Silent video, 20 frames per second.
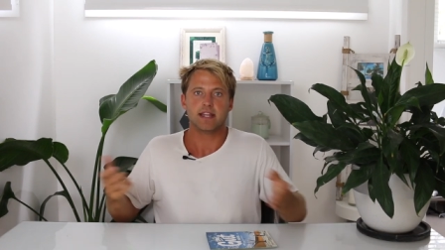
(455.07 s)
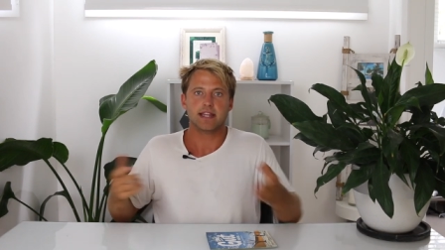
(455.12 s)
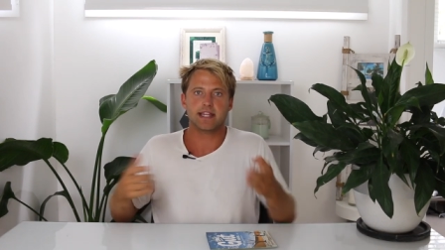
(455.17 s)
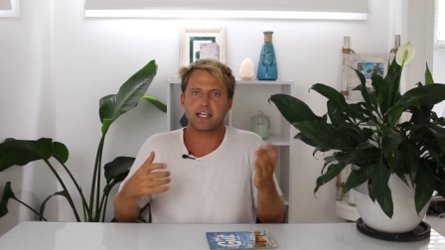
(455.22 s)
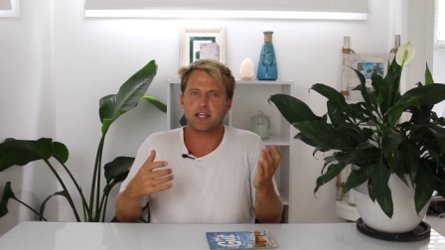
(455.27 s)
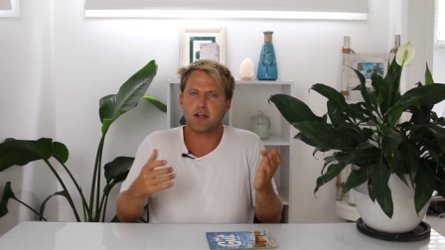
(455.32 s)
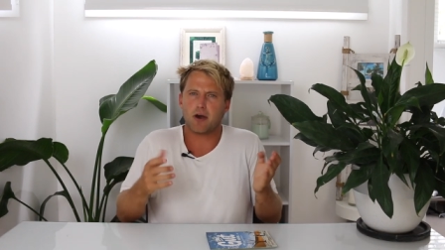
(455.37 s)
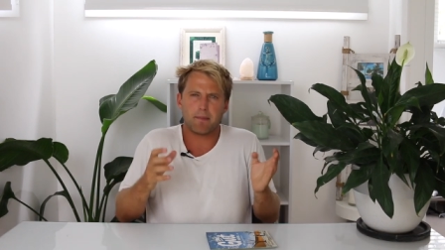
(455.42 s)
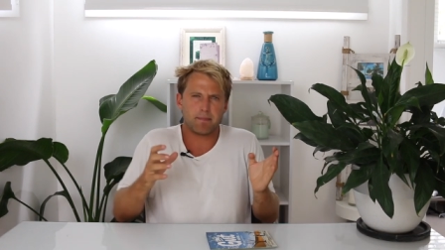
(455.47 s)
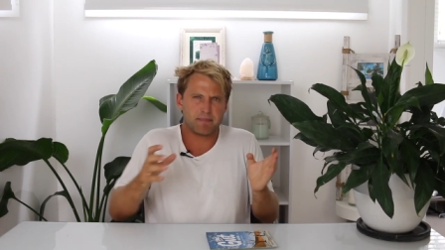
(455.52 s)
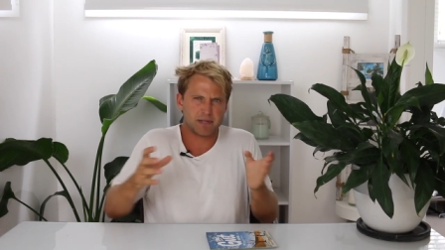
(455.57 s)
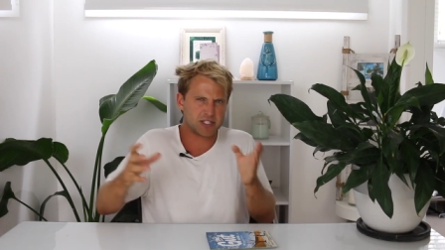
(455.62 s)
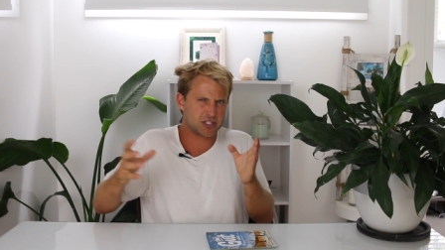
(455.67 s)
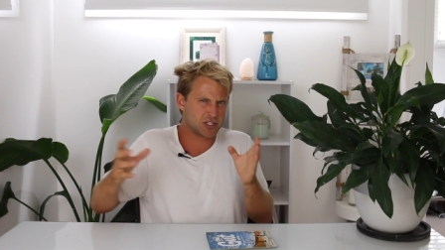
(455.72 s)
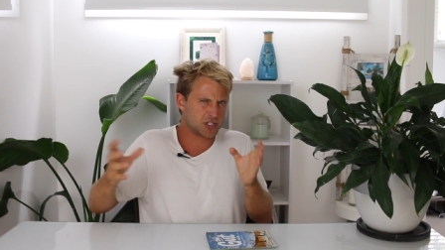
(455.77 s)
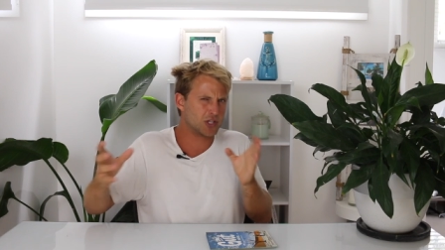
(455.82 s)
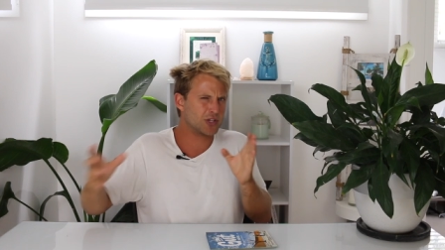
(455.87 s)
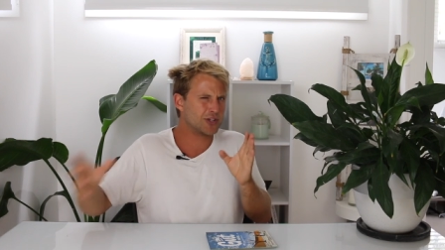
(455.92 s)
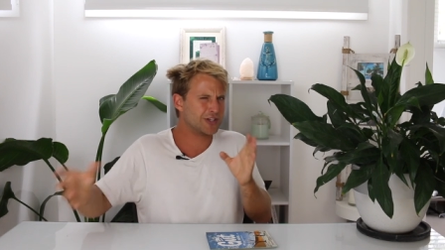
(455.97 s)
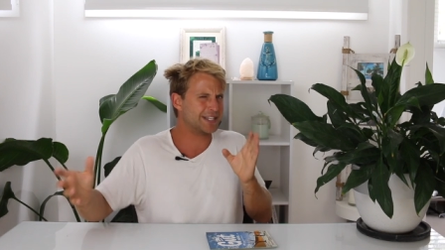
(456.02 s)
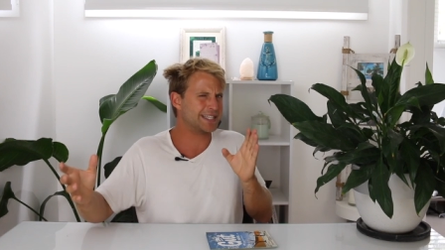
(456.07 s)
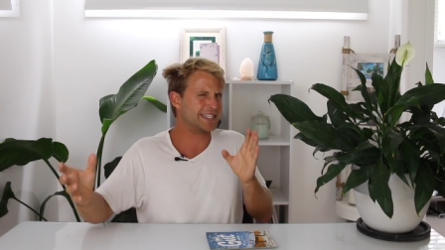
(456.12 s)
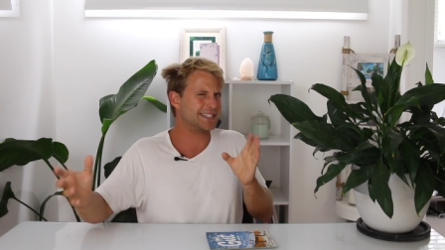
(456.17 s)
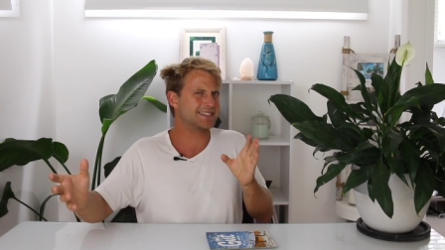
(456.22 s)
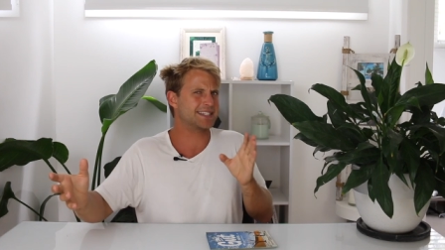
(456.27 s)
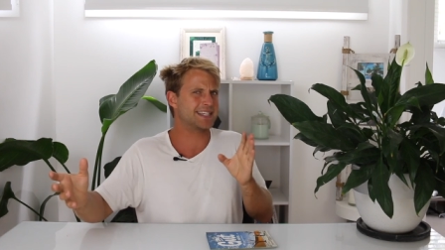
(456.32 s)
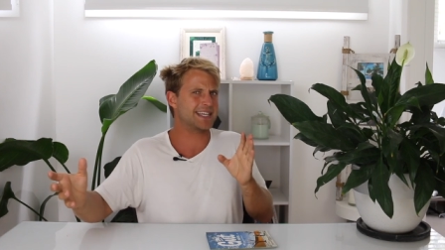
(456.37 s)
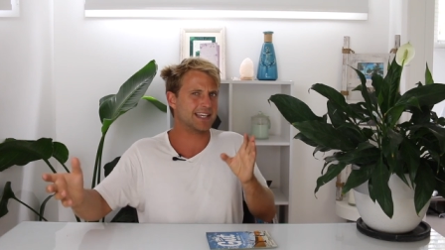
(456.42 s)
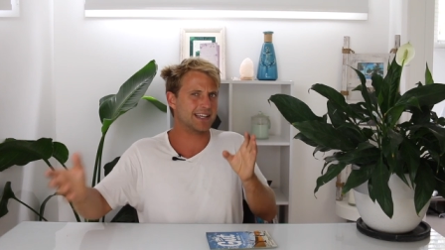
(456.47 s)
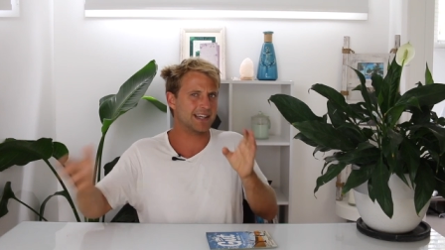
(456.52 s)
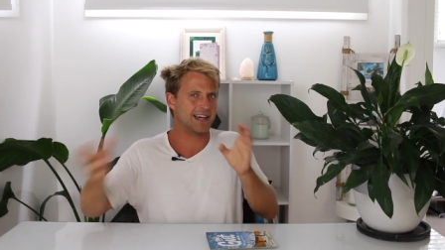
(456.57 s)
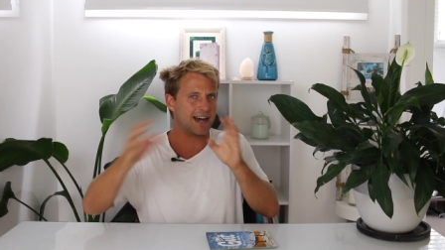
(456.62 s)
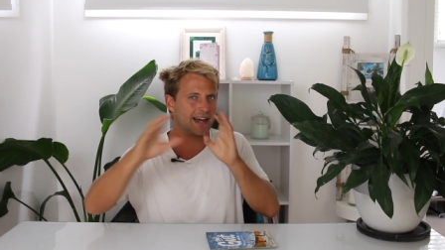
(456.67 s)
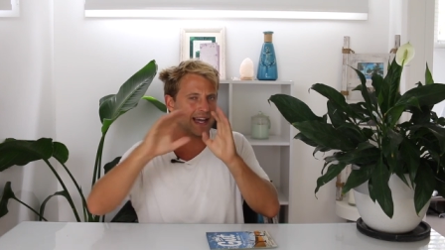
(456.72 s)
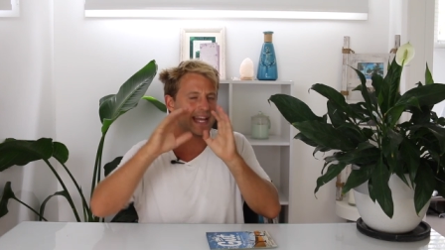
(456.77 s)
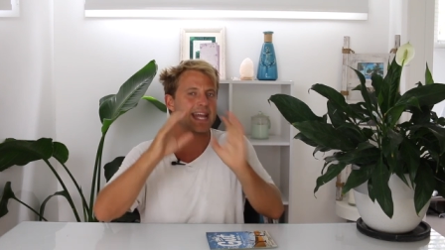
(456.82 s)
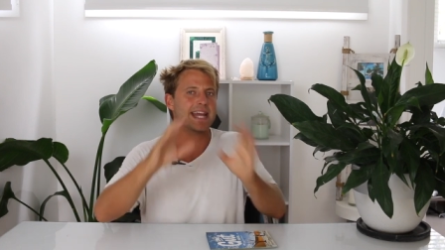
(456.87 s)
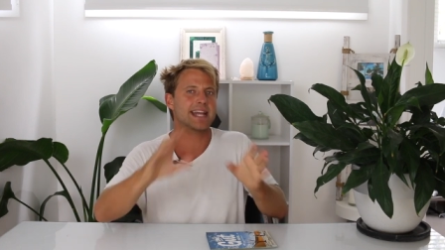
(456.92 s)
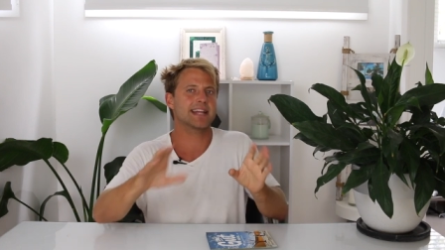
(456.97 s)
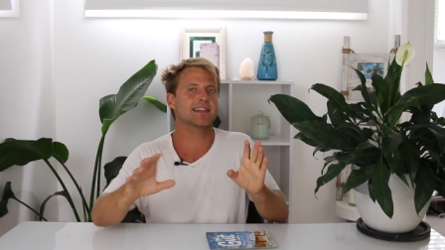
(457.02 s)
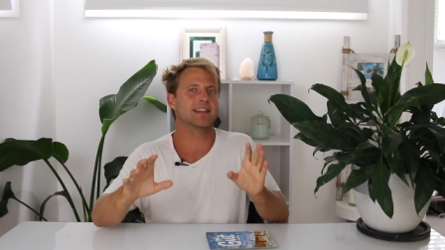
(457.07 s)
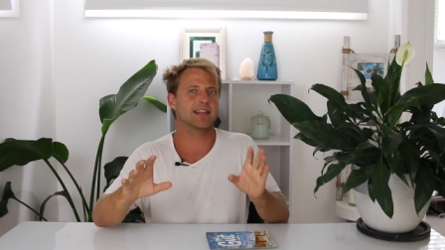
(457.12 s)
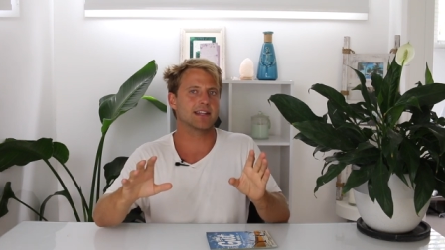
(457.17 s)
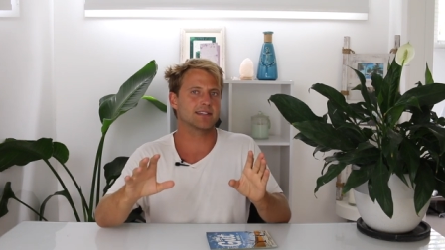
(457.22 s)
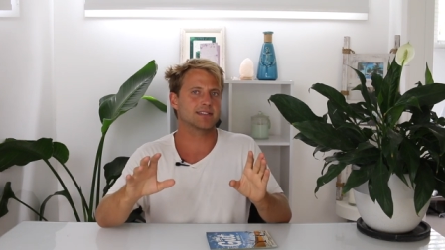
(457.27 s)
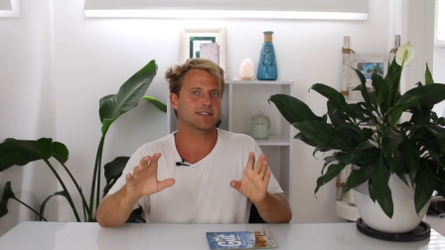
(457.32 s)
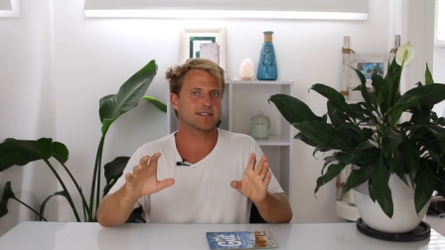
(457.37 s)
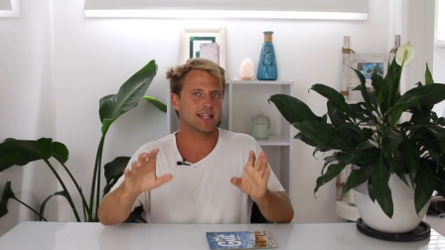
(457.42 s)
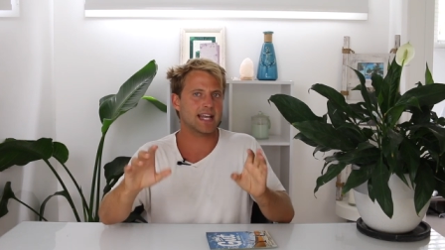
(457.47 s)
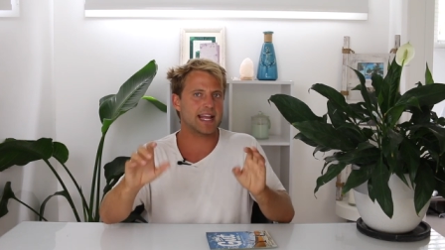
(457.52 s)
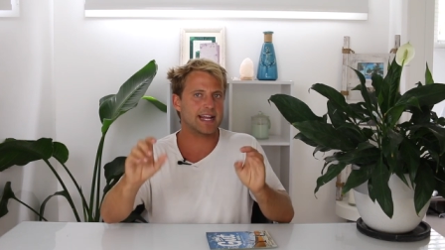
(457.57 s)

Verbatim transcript: The opportunities here are endless.